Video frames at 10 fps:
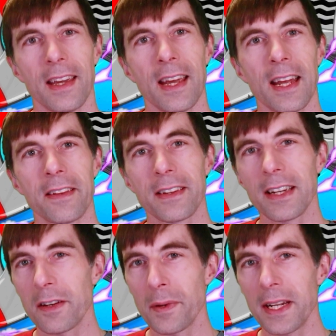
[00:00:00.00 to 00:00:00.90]
and they're
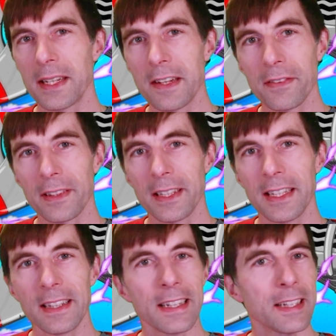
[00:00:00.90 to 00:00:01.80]
kind of read
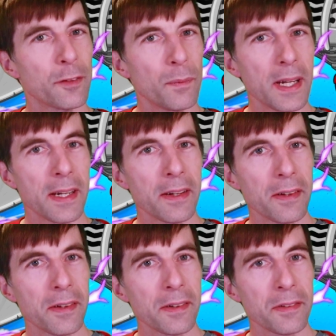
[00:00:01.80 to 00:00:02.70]
differently. Like
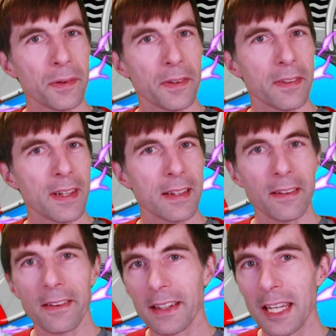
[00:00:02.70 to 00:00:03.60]
Windows will think
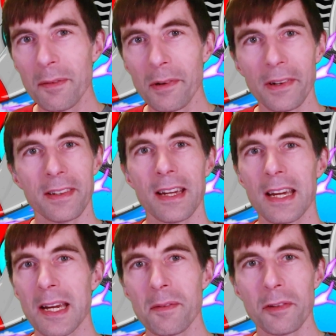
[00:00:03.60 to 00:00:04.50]
they're a keyboard at
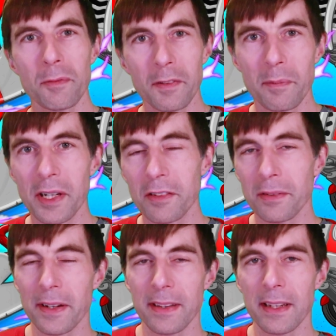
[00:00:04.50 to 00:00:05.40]
times and move the
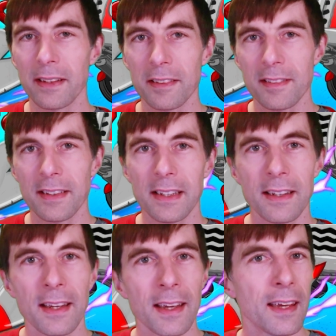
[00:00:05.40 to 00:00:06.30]
mouse around with the analog stick.
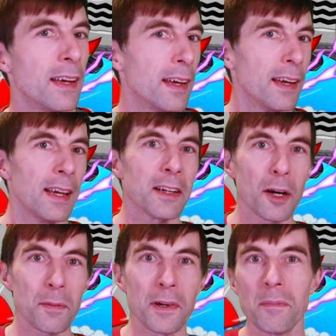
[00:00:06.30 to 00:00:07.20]
In
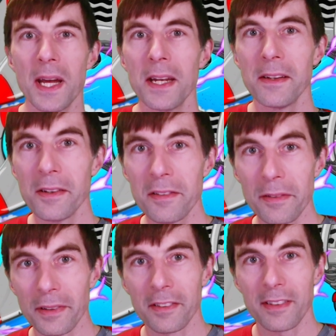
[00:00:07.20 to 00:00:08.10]
Carpoon menus, it will